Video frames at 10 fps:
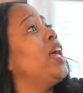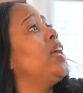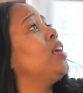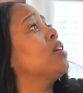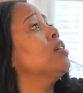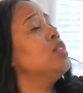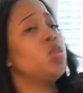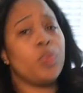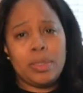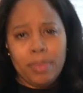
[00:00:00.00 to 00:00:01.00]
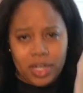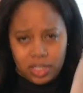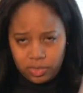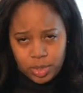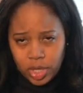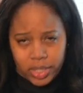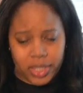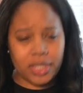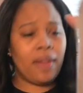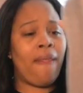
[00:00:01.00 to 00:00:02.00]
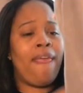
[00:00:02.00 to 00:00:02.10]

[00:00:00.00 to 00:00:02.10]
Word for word: like 20 bucks from Target,